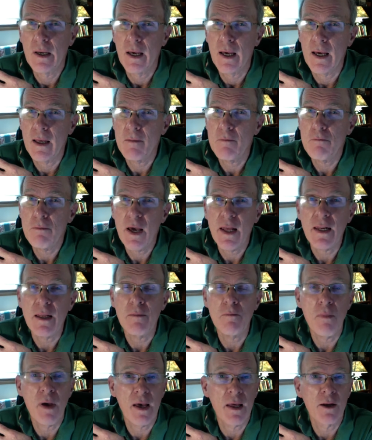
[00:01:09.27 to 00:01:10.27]
And many
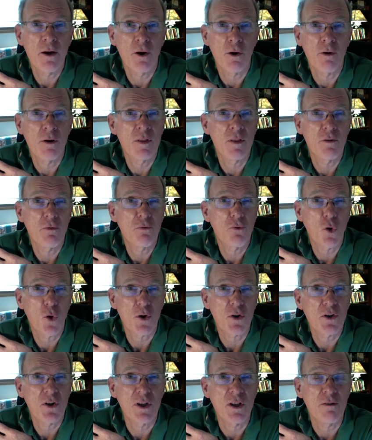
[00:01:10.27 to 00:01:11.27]
men are in the
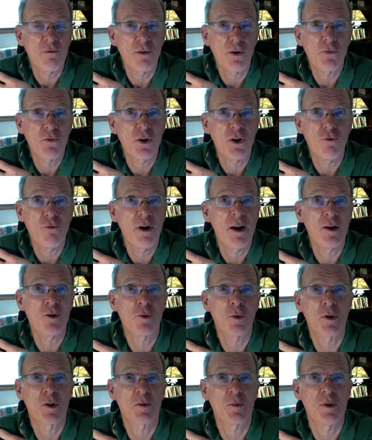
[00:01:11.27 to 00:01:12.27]
14-15
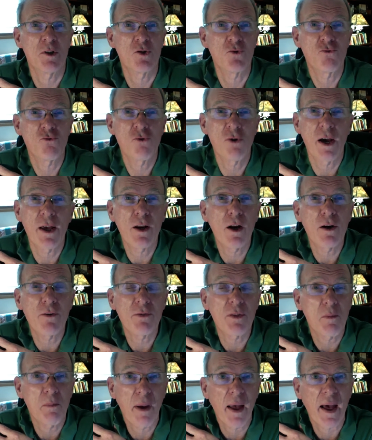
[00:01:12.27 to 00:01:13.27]
range, which means right
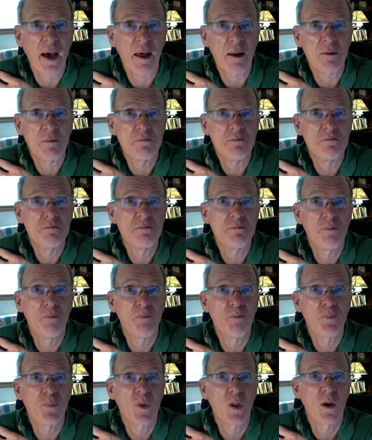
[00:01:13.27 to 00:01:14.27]
off the bat,
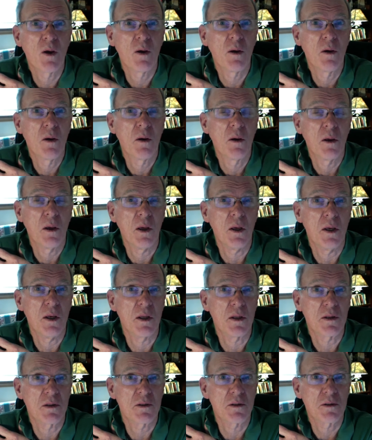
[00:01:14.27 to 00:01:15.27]

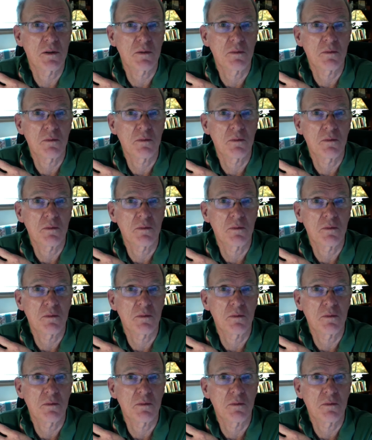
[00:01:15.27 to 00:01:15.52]
it's